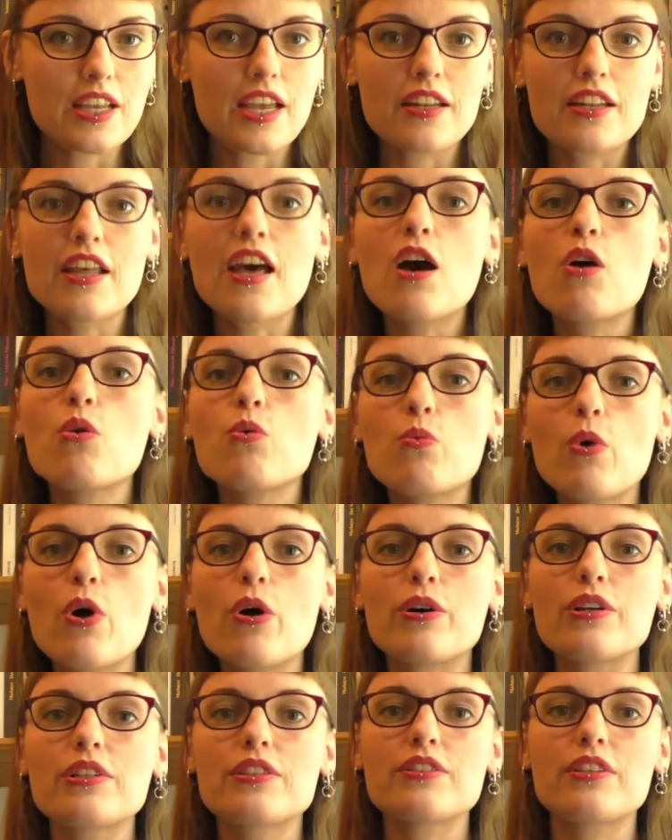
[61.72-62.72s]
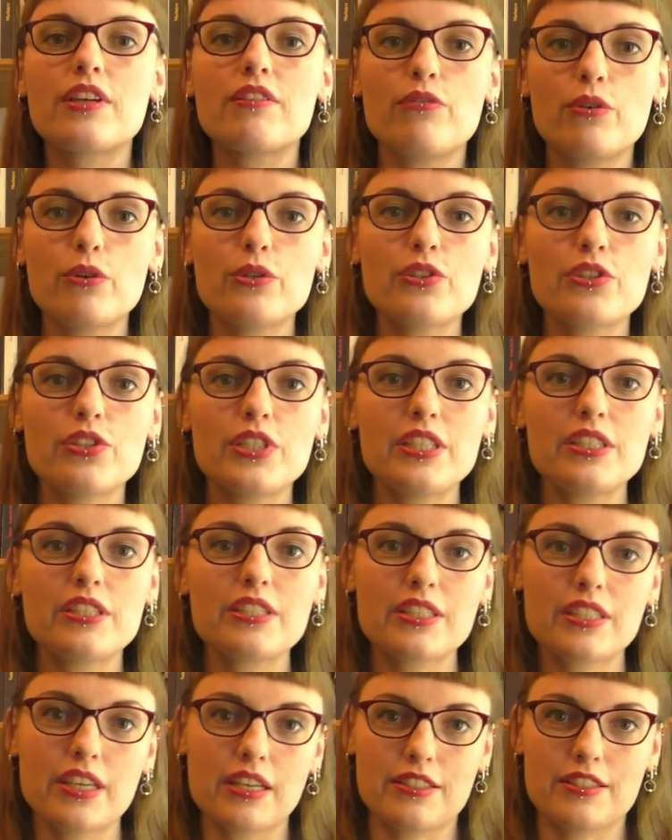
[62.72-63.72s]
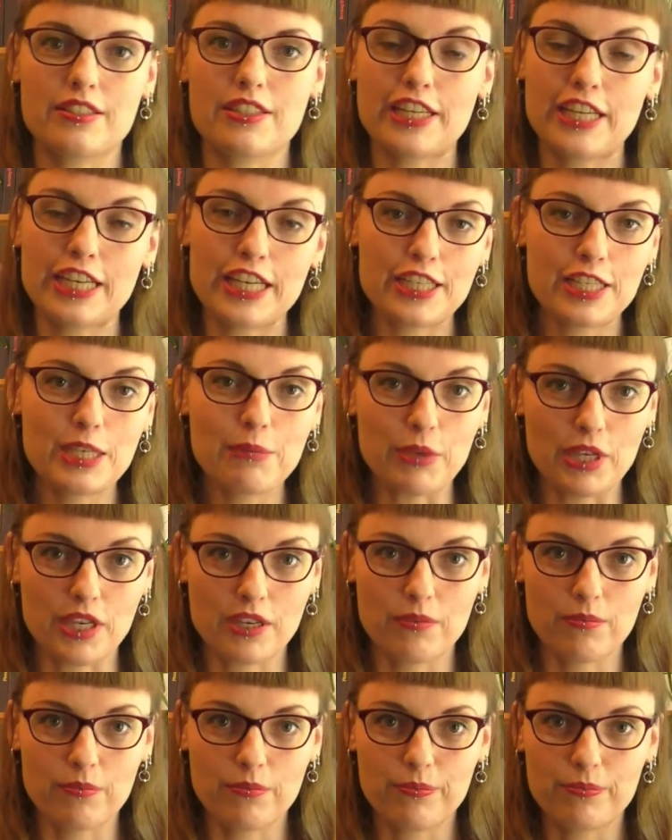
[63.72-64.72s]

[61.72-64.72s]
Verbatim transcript: and how was diversity discussed in academia?